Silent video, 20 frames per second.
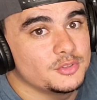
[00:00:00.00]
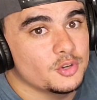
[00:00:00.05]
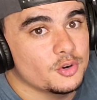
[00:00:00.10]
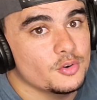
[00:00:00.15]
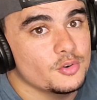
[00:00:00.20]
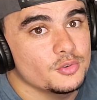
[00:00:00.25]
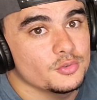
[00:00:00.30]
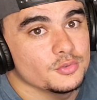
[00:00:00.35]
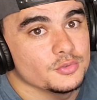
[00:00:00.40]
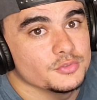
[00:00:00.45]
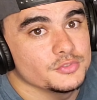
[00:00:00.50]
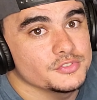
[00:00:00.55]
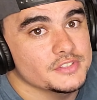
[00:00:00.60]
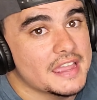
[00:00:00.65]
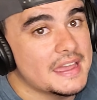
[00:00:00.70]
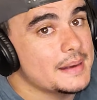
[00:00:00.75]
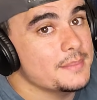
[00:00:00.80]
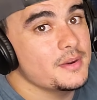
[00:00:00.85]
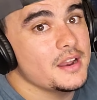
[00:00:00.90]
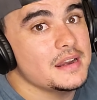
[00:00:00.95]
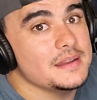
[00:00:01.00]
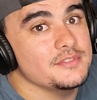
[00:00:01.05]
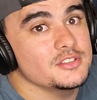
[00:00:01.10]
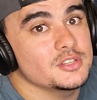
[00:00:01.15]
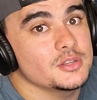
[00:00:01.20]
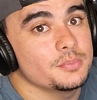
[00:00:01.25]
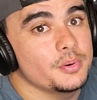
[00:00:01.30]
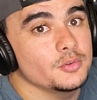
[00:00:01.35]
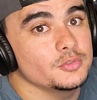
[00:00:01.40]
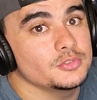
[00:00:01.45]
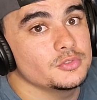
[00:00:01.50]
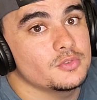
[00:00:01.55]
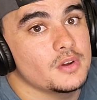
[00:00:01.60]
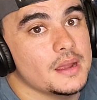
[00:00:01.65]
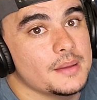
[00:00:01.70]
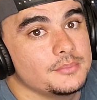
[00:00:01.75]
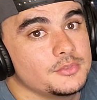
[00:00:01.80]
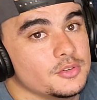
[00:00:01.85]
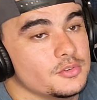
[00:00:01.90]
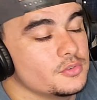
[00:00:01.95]
turtles, and I'm not even supposed to
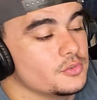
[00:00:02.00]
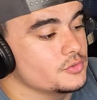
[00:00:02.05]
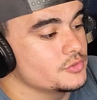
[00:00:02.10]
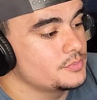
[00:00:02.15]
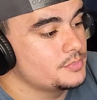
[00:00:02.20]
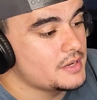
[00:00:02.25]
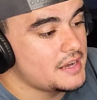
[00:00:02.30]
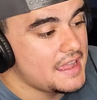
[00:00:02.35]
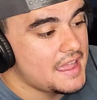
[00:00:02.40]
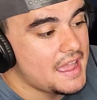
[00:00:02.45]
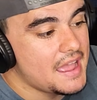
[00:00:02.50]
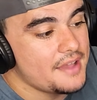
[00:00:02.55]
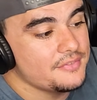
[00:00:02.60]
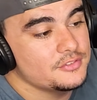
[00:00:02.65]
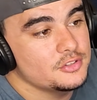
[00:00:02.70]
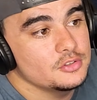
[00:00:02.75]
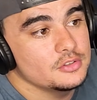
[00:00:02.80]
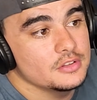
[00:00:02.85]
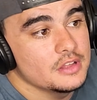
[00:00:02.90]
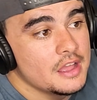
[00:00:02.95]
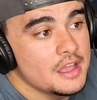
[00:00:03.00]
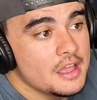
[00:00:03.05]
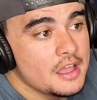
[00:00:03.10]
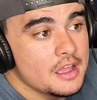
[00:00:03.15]
grab turtles, but I have to